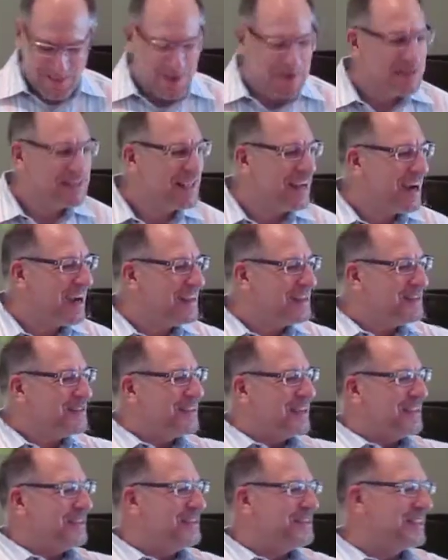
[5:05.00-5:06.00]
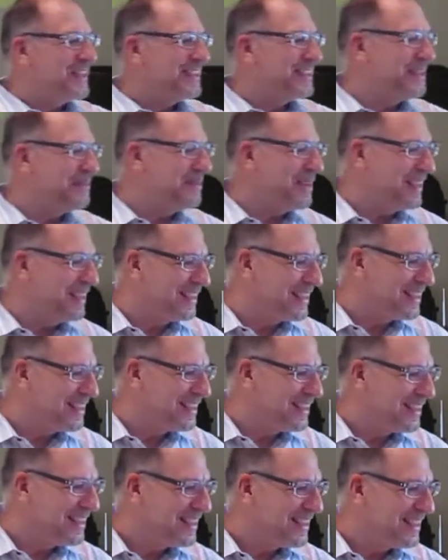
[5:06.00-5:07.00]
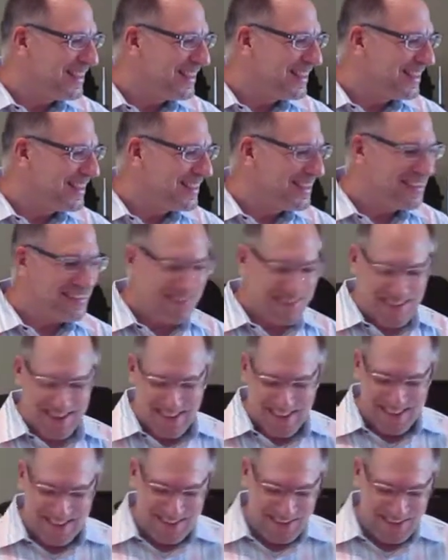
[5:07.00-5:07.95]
it was the idea that you said to me. Okay,